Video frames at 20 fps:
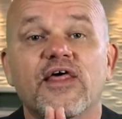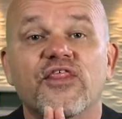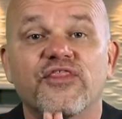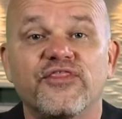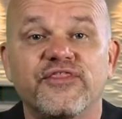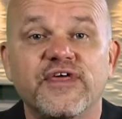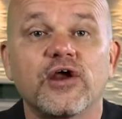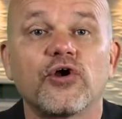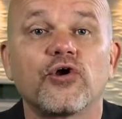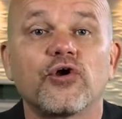
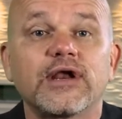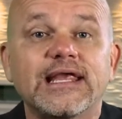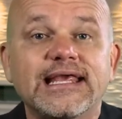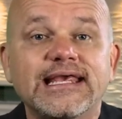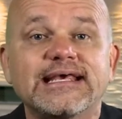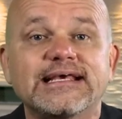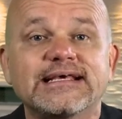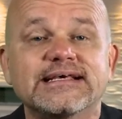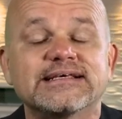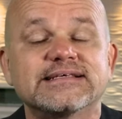there
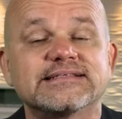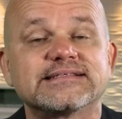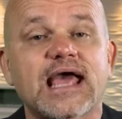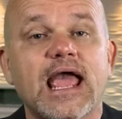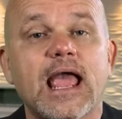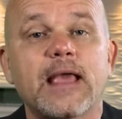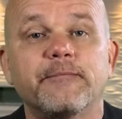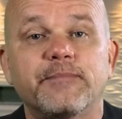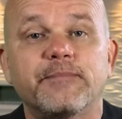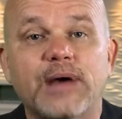is
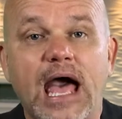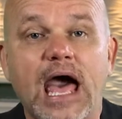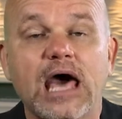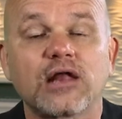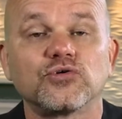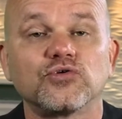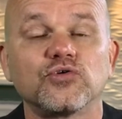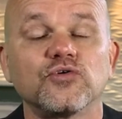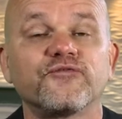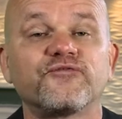a
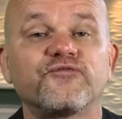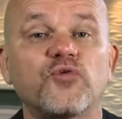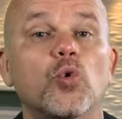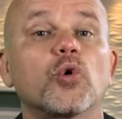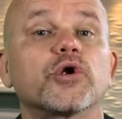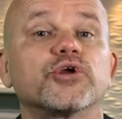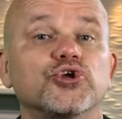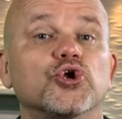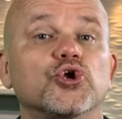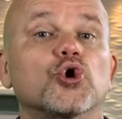battle
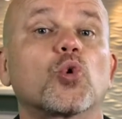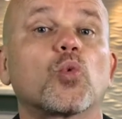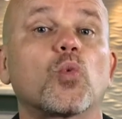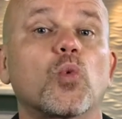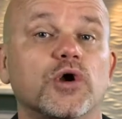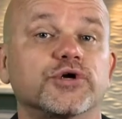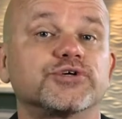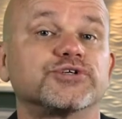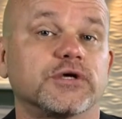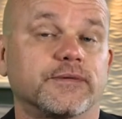for your
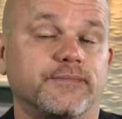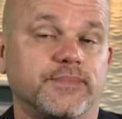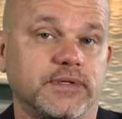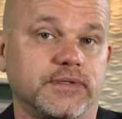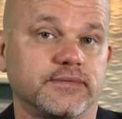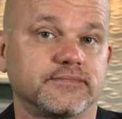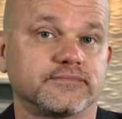worship.